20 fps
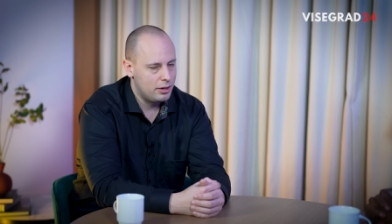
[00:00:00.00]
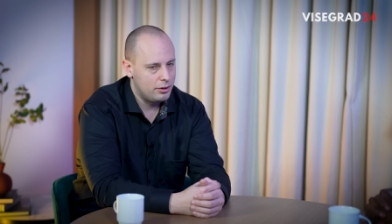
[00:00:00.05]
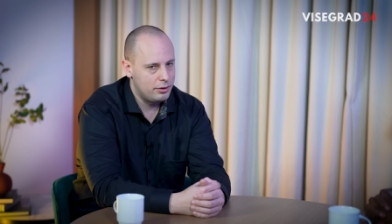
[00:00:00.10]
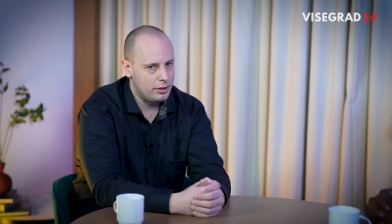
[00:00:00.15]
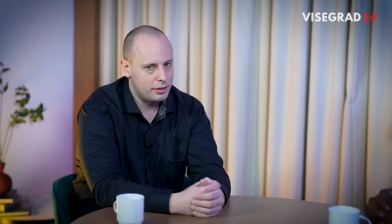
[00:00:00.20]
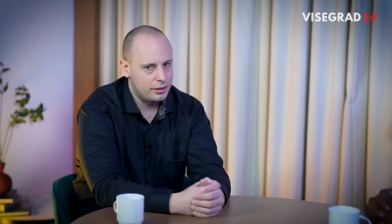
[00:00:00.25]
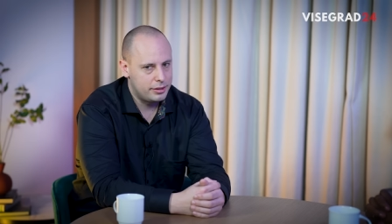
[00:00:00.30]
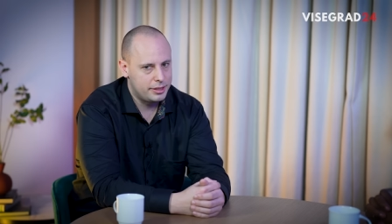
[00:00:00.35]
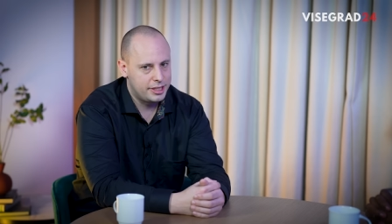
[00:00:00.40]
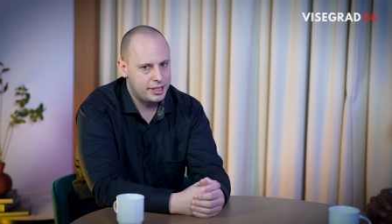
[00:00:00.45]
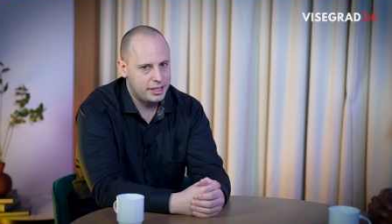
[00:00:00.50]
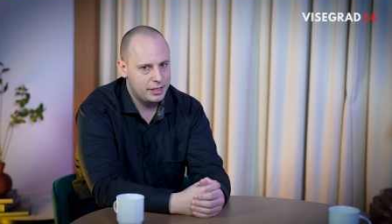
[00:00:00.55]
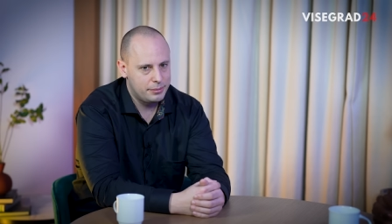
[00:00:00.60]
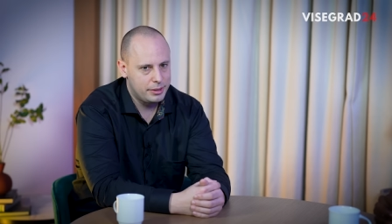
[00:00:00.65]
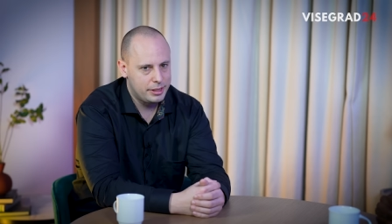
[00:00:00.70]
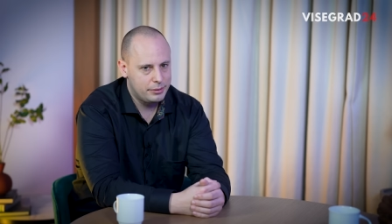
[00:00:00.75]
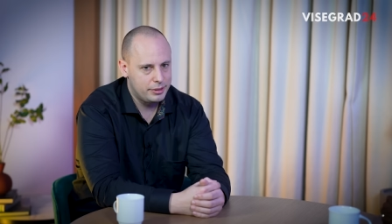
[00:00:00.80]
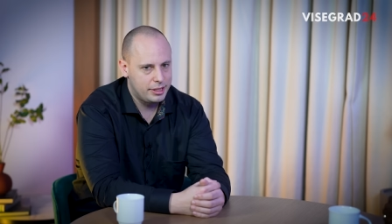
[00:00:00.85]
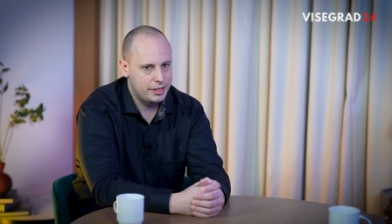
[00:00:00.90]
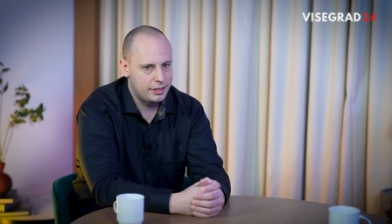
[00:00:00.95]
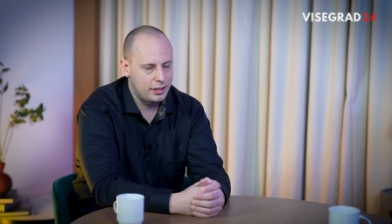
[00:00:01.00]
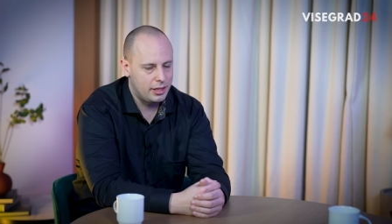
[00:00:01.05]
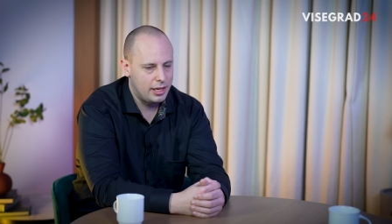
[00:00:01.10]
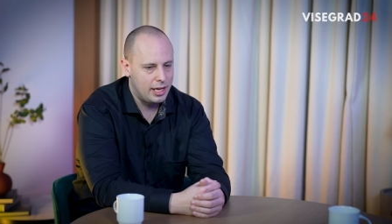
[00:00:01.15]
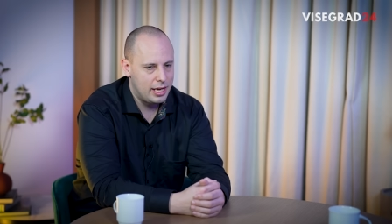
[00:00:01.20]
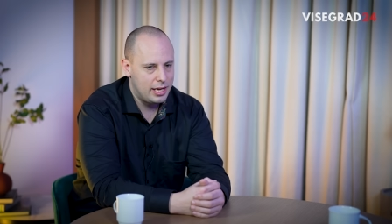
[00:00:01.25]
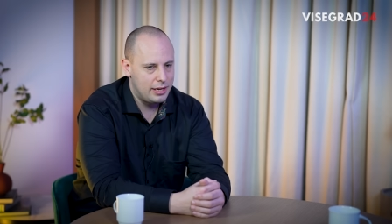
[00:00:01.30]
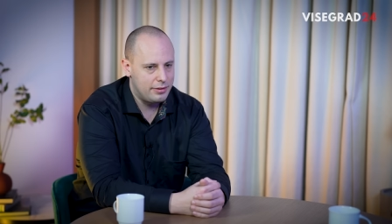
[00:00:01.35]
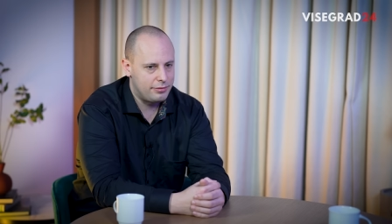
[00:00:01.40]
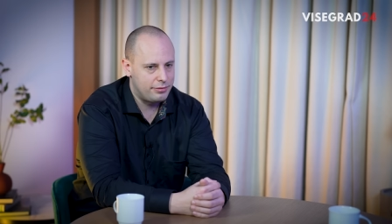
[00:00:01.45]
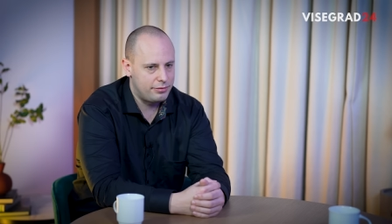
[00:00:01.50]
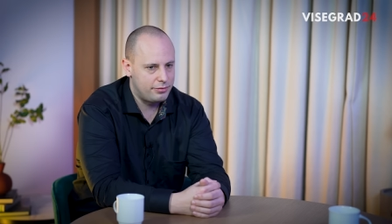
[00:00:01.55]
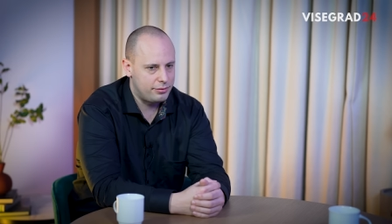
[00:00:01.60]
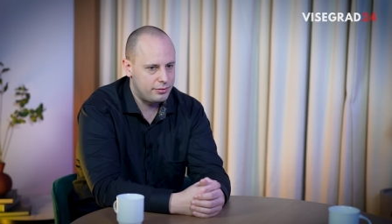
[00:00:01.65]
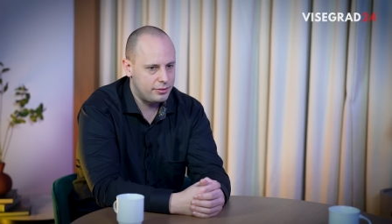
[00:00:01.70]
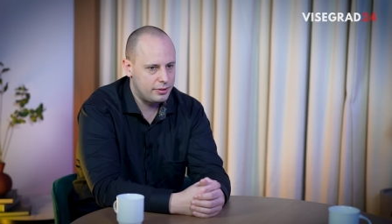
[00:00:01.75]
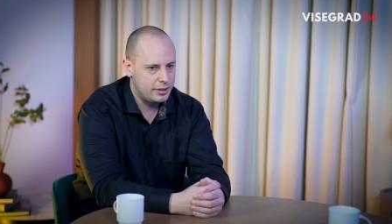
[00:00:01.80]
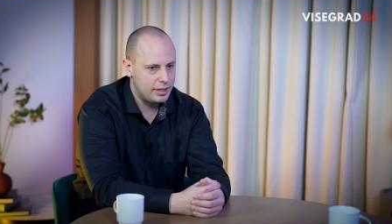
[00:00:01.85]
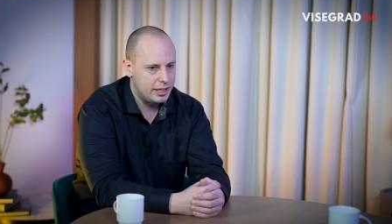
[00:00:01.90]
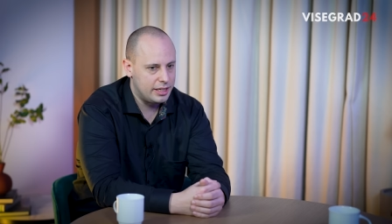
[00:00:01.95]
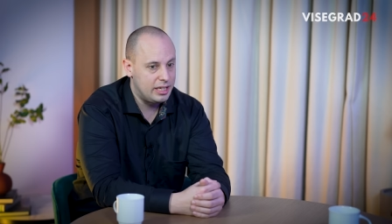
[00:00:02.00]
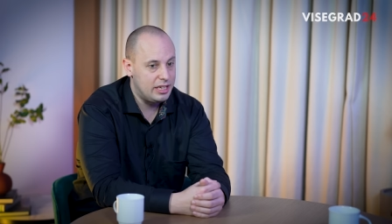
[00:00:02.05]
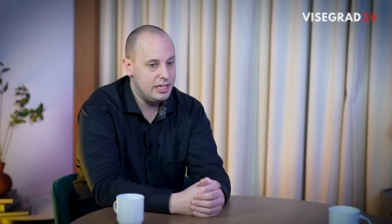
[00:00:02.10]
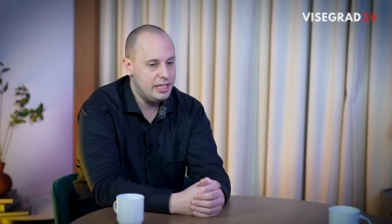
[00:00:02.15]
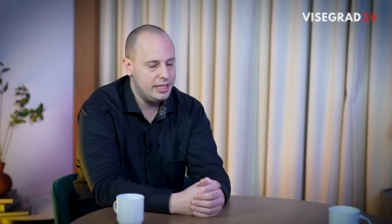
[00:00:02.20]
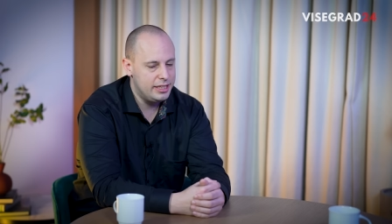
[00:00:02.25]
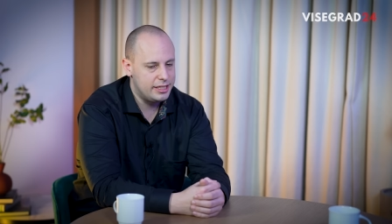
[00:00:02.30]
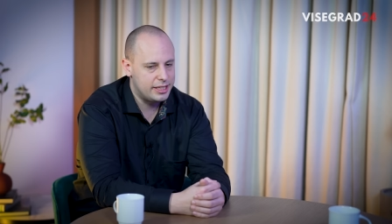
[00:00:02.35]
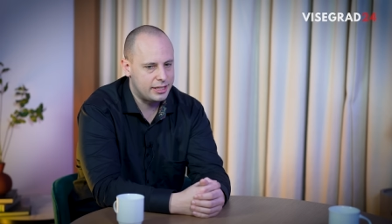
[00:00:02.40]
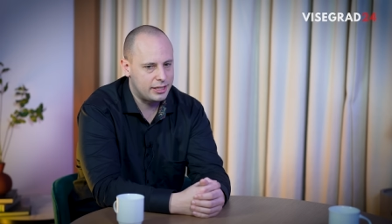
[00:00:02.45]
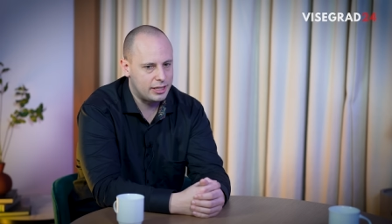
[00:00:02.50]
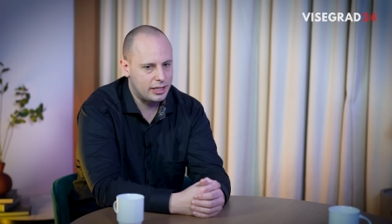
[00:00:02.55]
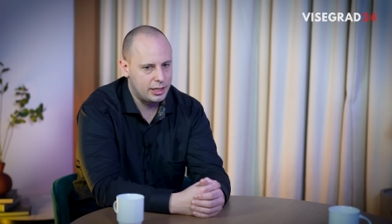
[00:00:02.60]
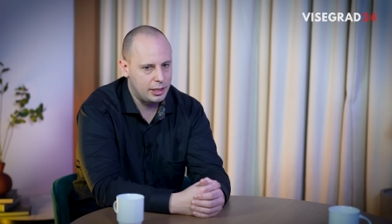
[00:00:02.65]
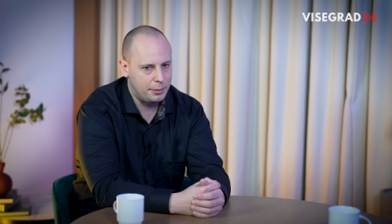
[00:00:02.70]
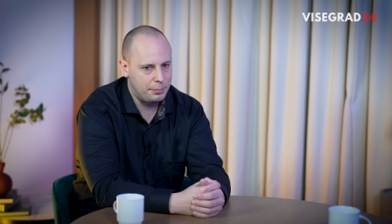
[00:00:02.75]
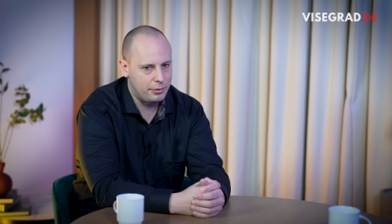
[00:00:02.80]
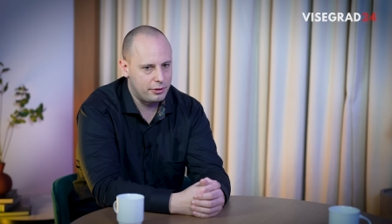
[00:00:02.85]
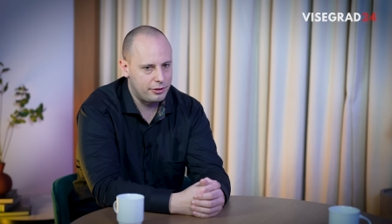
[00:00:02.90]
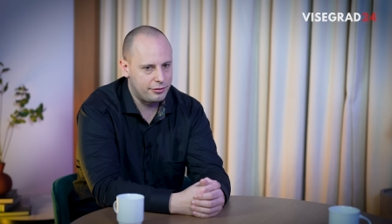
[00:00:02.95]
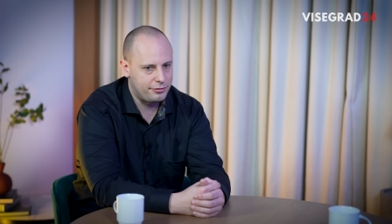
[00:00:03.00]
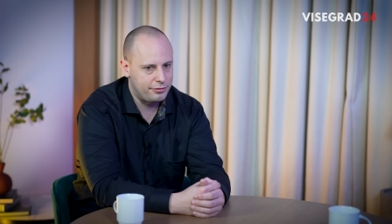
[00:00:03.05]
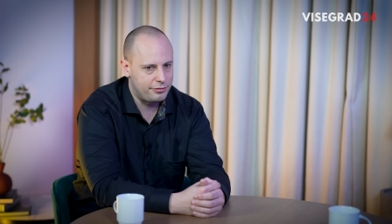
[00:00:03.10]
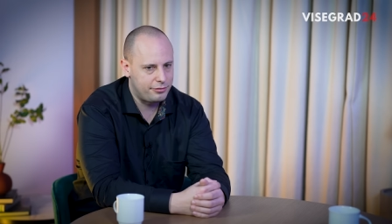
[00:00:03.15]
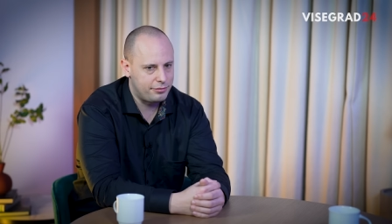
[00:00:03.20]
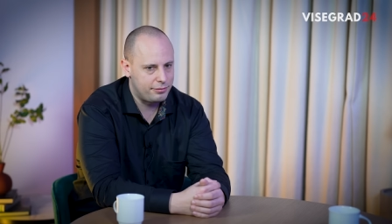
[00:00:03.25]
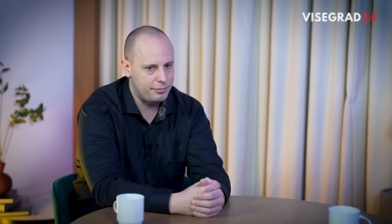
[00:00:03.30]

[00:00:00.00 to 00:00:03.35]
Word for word: well it seems we still have at least a couple of